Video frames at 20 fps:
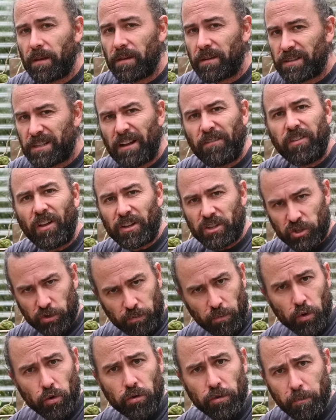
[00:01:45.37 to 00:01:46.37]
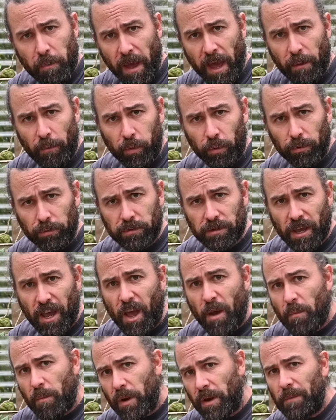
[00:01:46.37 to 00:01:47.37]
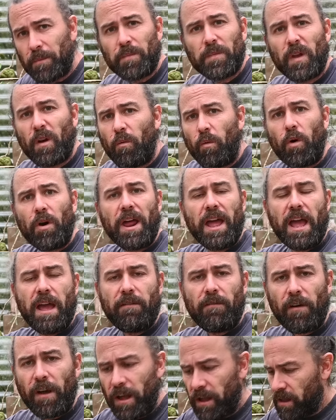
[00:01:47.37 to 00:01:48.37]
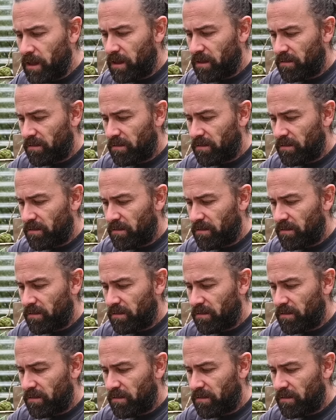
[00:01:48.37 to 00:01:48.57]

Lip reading: stuff like smooth pebbles, but whatever